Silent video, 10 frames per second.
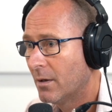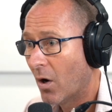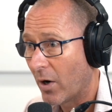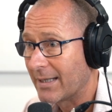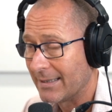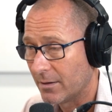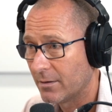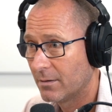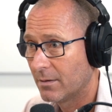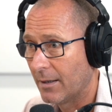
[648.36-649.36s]
I can
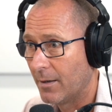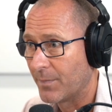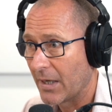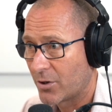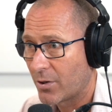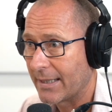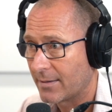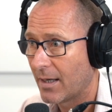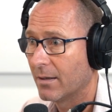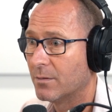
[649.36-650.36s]
um, attract
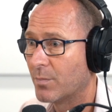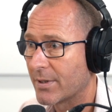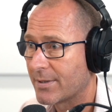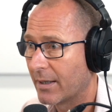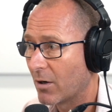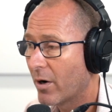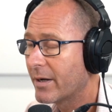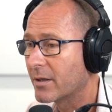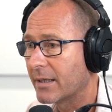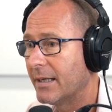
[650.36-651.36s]
talent by saying, I
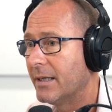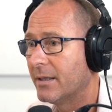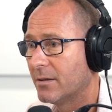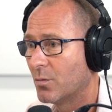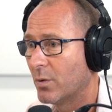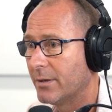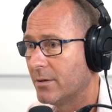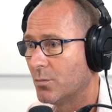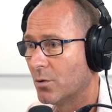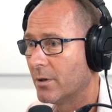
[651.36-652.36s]
don't care where
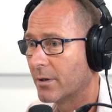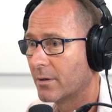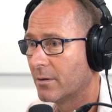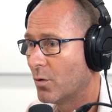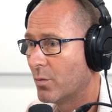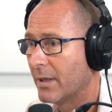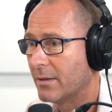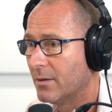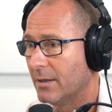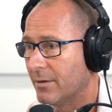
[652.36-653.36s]
you work or mm. where
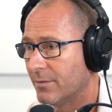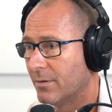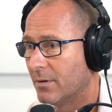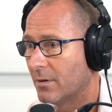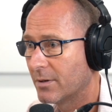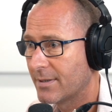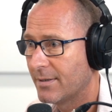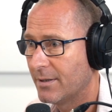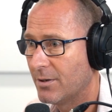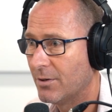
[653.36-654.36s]
you live. I just
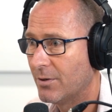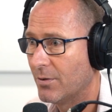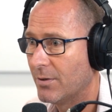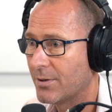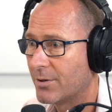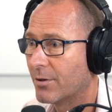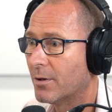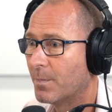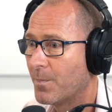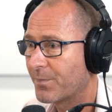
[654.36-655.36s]
need you to do this
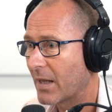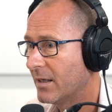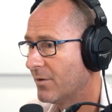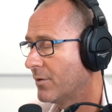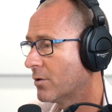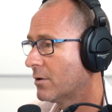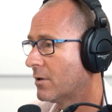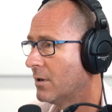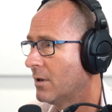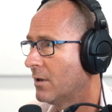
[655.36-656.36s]
job. And if you're
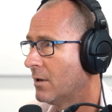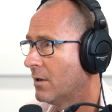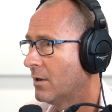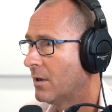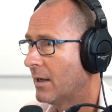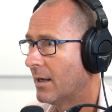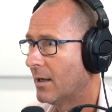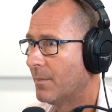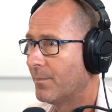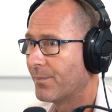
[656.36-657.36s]

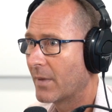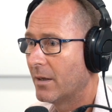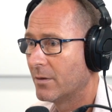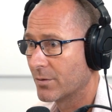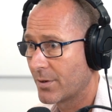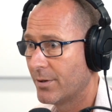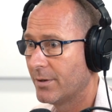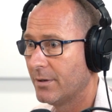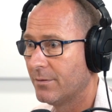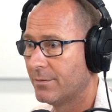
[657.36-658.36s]
um, an
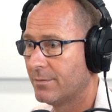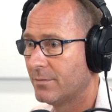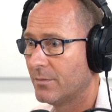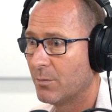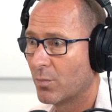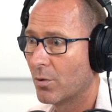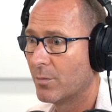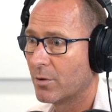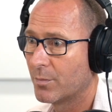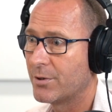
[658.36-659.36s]
alternative
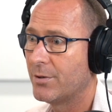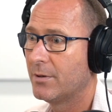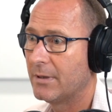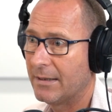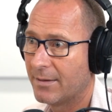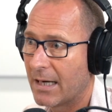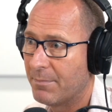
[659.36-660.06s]
employment opportunity and they